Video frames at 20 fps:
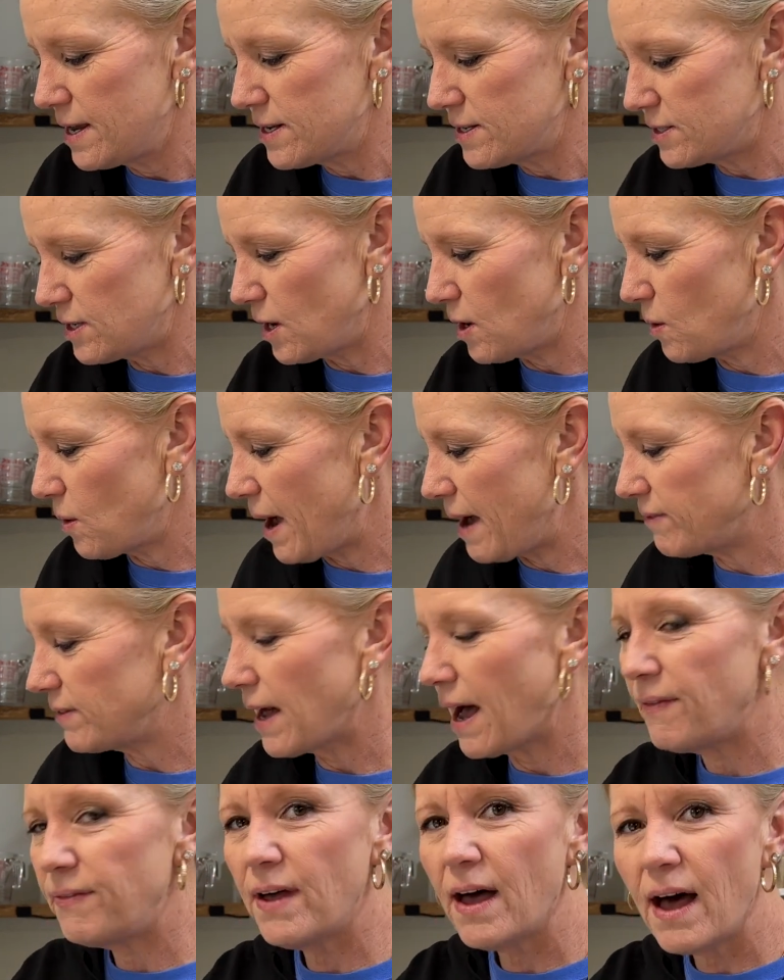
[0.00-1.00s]
So I've
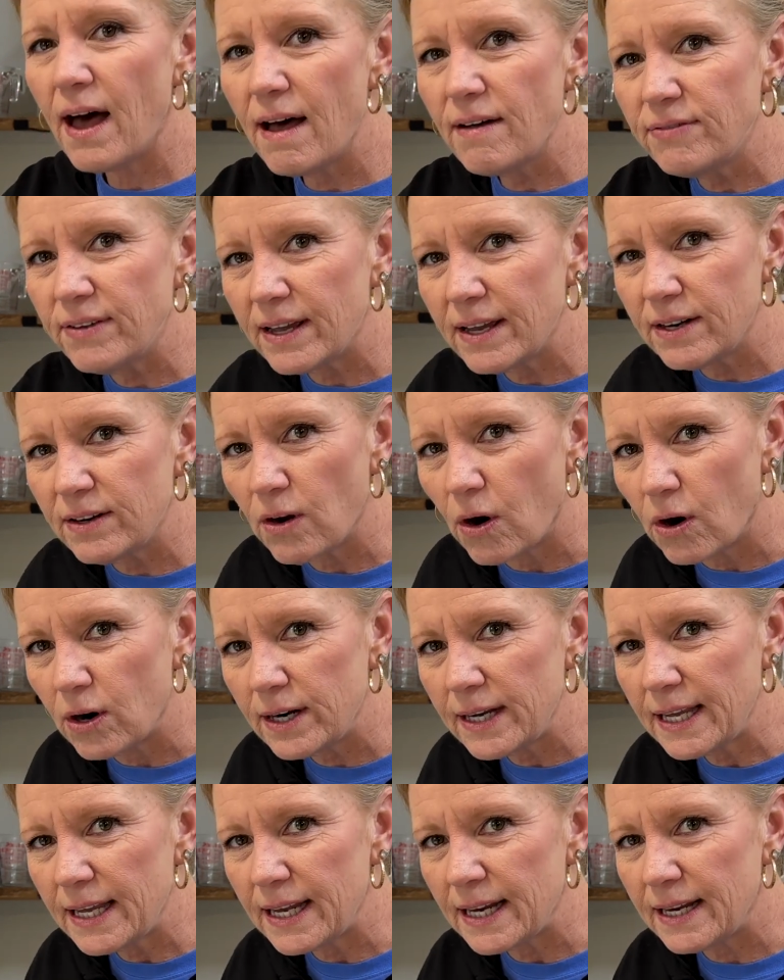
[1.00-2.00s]
got the oven
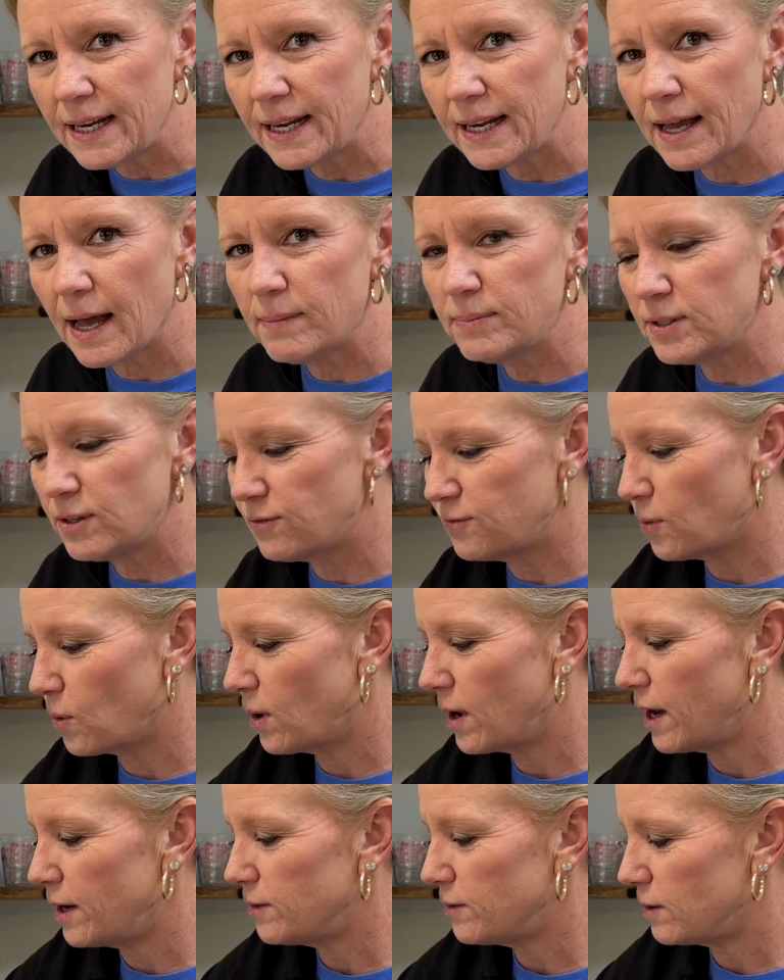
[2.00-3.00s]
already heating up to
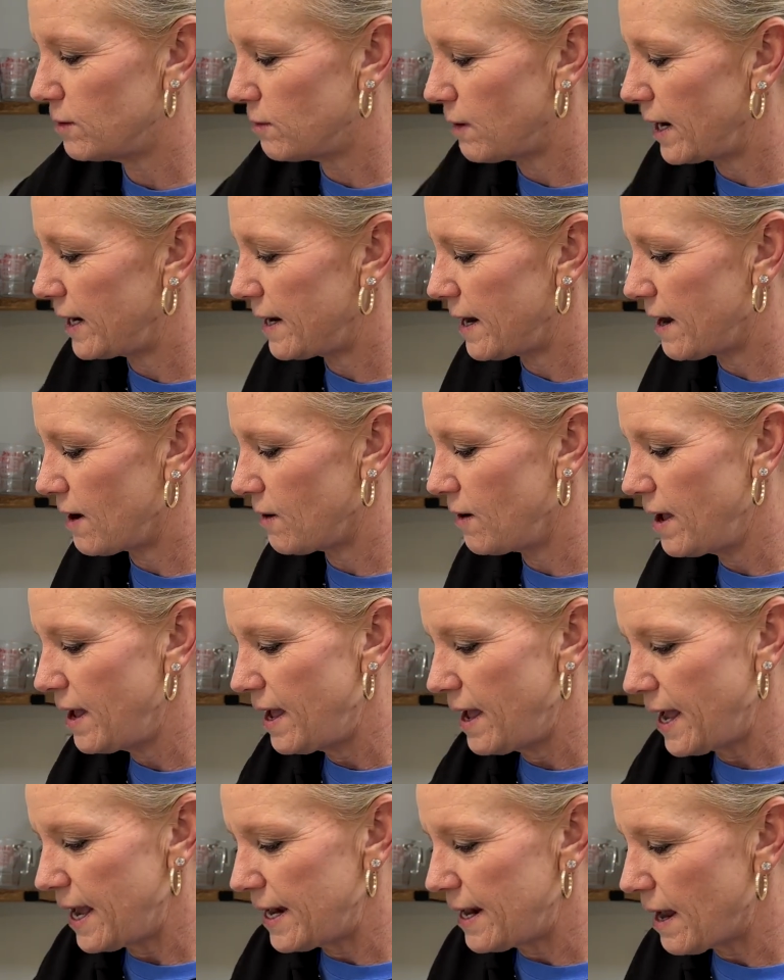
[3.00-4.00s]
400 right now,
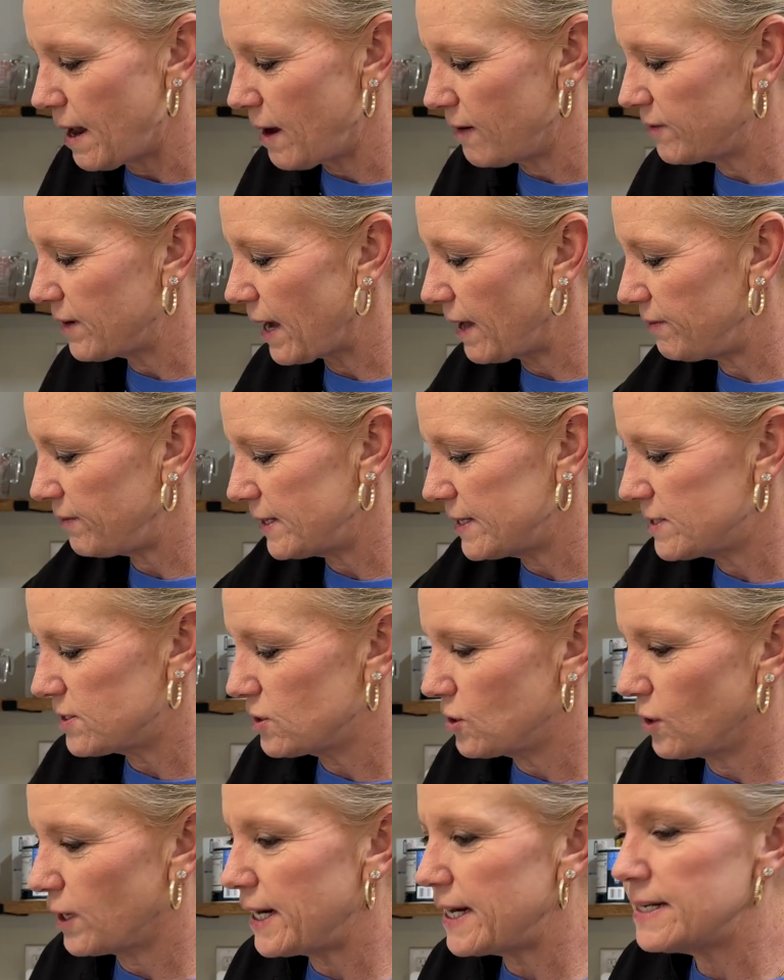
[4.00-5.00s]
and now I've got this
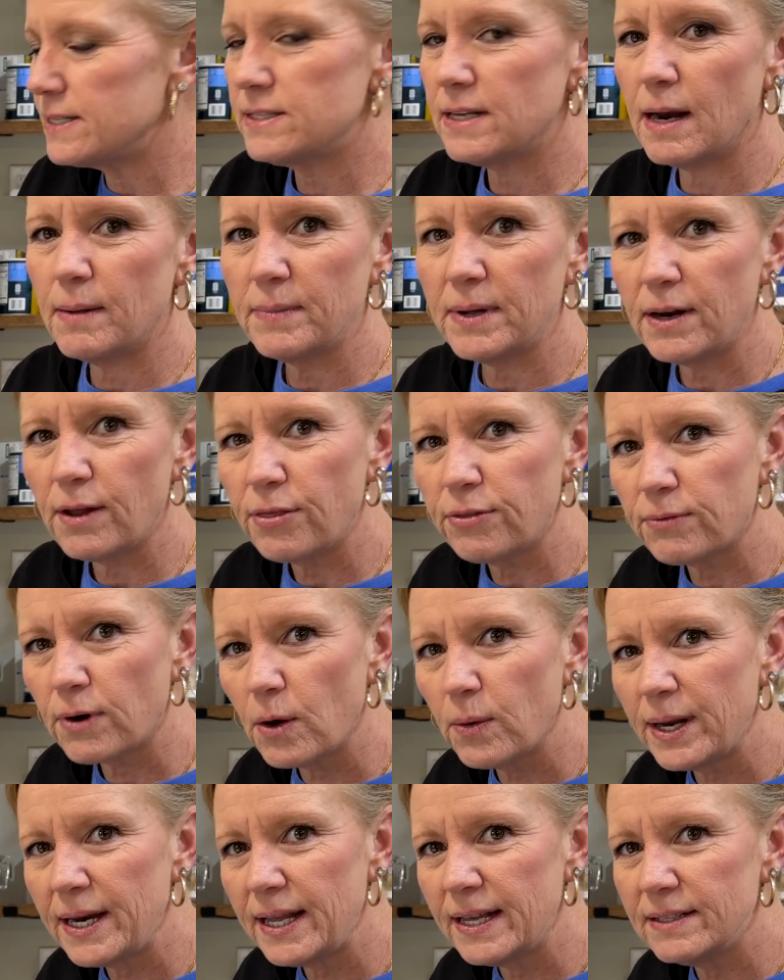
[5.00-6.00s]
greased and I'm going to
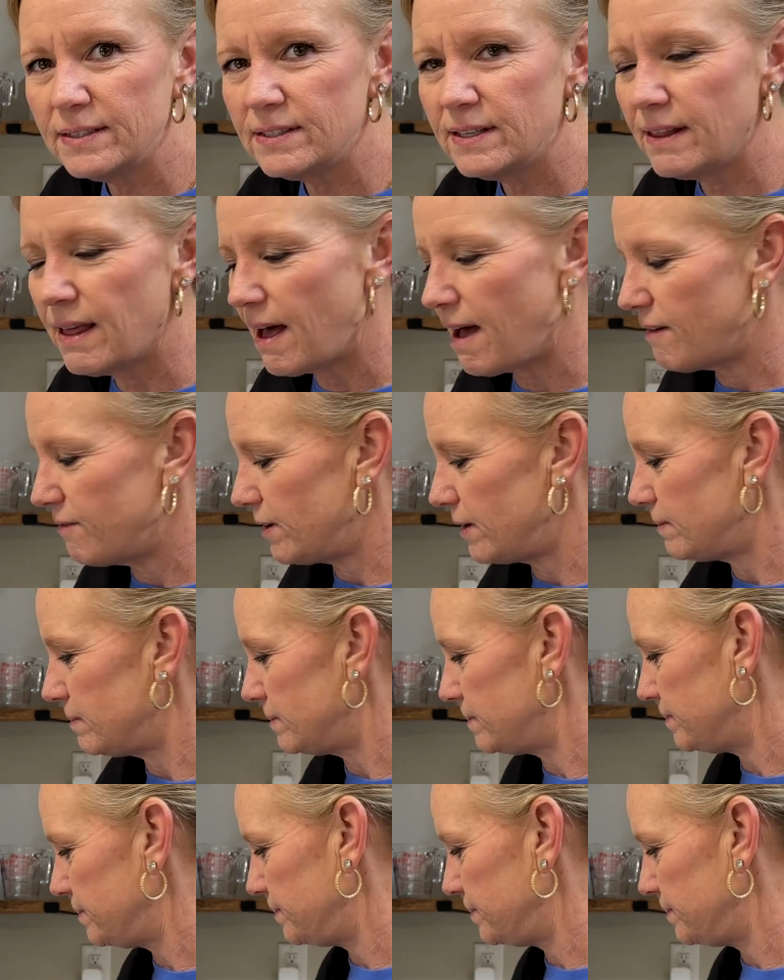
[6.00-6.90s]
throw it into the oven.